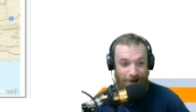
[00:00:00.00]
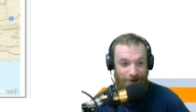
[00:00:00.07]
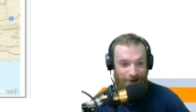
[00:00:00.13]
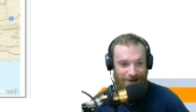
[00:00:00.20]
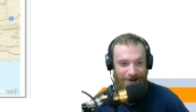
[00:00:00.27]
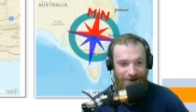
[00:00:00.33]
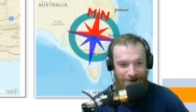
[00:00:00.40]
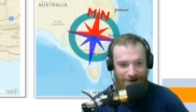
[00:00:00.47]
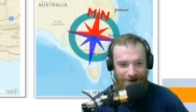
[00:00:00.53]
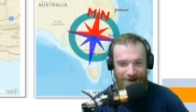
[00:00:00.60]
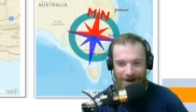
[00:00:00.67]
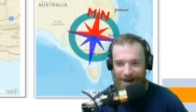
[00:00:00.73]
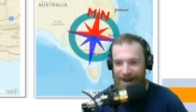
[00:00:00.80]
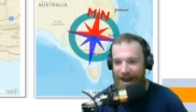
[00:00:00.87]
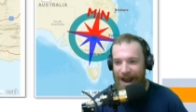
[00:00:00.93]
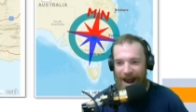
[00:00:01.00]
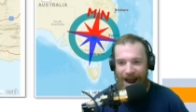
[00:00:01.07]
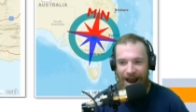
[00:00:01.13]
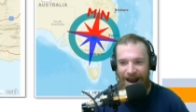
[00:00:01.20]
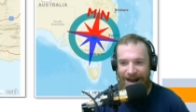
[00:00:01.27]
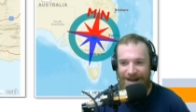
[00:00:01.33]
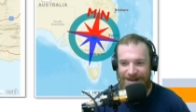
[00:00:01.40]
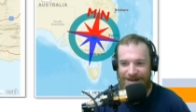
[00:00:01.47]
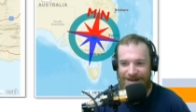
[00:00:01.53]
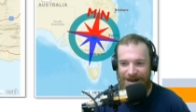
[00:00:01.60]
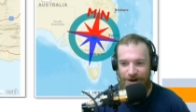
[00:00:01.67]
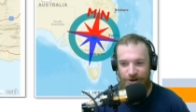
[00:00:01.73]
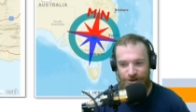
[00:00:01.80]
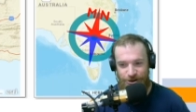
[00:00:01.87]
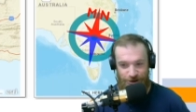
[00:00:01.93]
here. And in
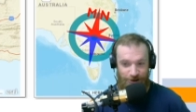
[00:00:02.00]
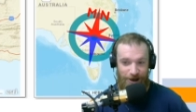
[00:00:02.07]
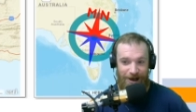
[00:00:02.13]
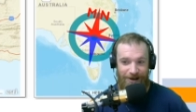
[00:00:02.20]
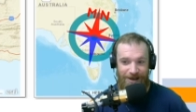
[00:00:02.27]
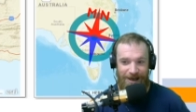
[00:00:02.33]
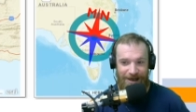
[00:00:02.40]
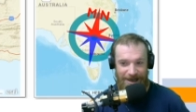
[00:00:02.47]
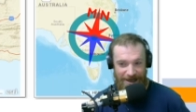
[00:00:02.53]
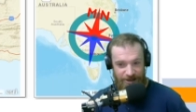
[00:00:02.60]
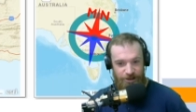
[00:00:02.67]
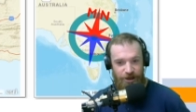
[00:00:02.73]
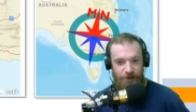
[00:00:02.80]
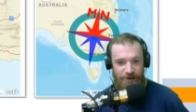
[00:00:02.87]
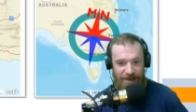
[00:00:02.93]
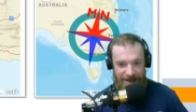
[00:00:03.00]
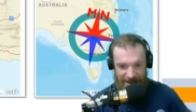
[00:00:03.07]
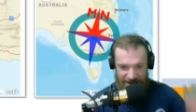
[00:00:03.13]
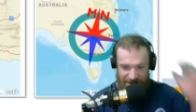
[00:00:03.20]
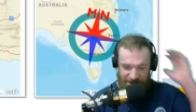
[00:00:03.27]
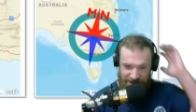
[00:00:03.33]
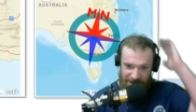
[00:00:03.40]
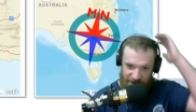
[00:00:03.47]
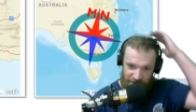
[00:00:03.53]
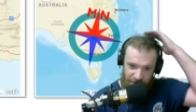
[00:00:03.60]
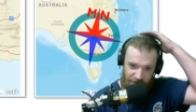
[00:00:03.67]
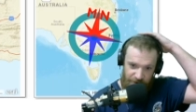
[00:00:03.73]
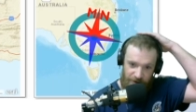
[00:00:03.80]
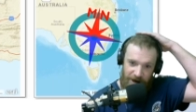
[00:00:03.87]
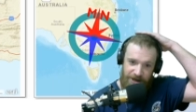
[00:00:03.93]
Australia, it's going east the other
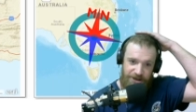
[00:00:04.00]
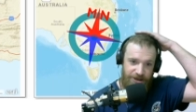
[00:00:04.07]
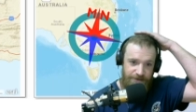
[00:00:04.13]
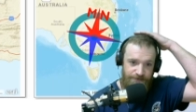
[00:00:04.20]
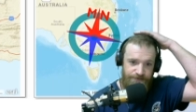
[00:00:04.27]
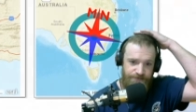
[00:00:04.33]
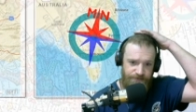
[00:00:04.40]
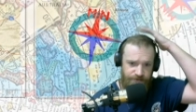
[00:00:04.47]
direction.